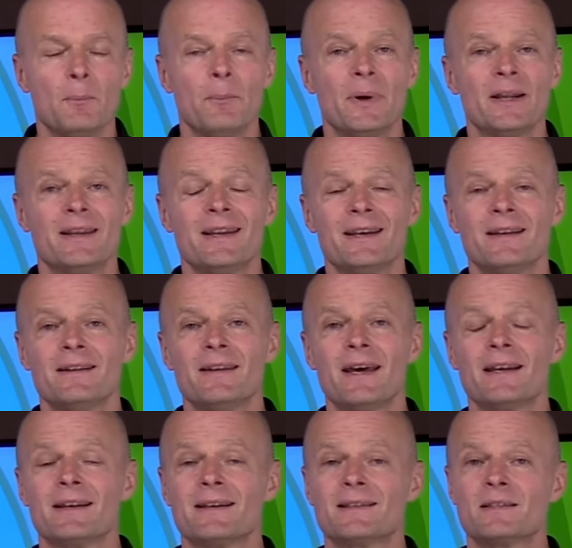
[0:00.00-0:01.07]
but then
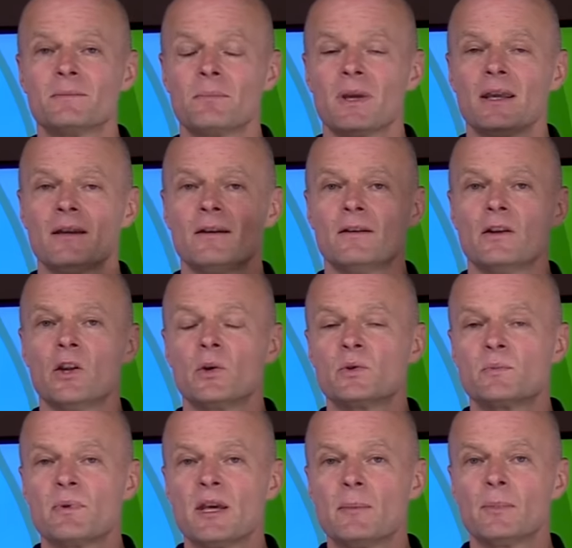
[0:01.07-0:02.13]
that doesn't mean
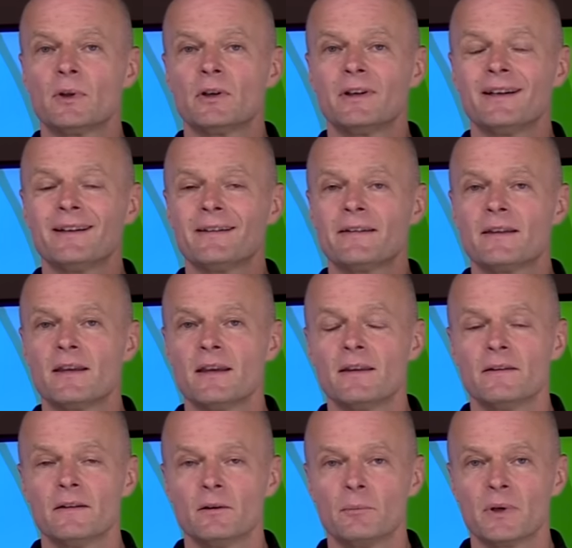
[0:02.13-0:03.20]
those people are healthy
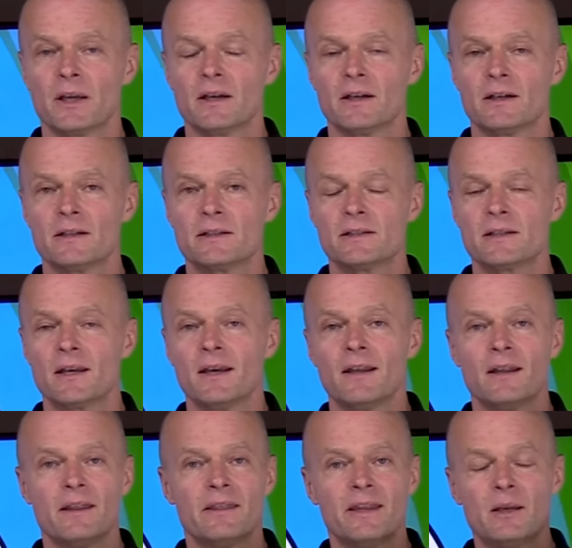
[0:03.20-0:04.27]
either, because
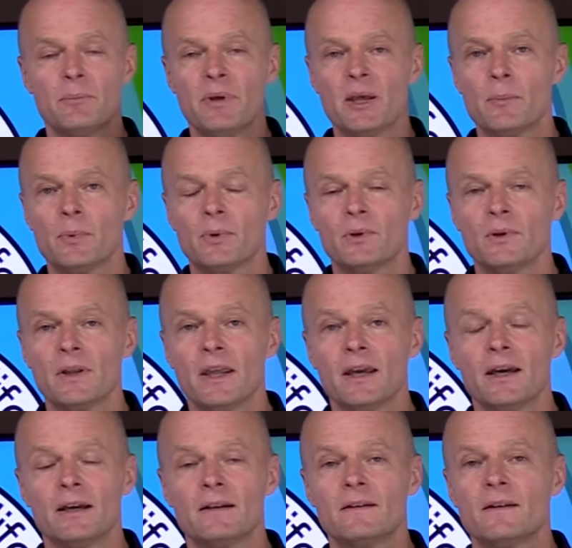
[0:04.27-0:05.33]
thin people
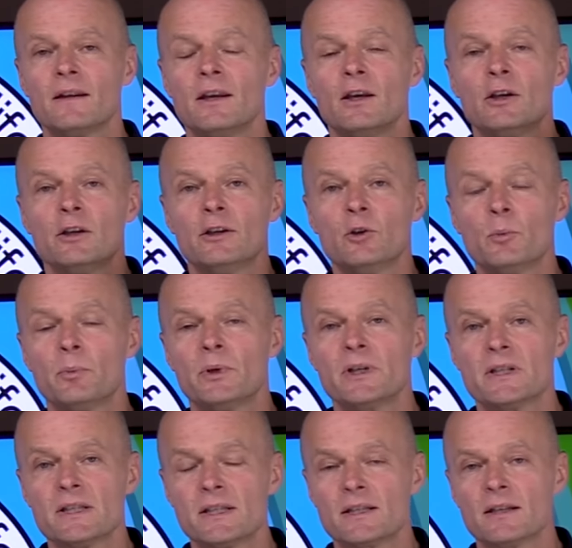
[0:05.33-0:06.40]
get
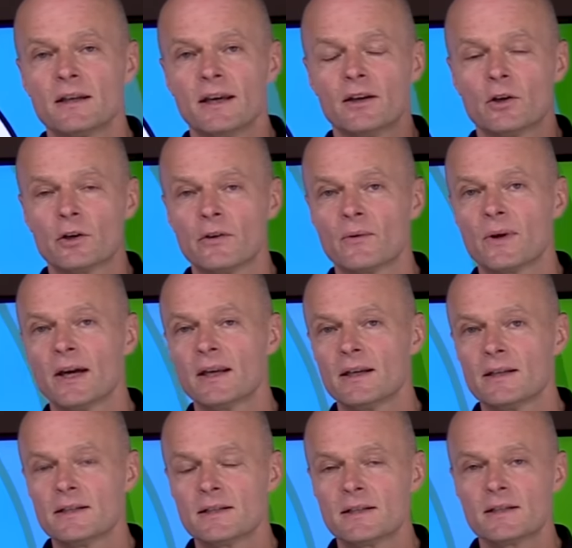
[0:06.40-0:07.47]
lupus and
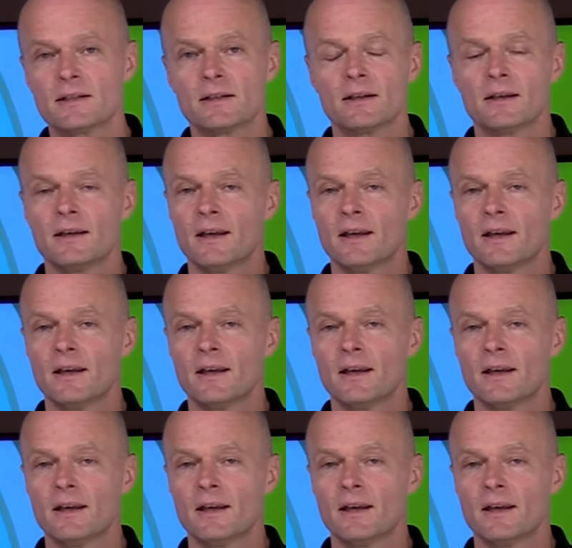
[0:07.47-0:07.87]
arthritis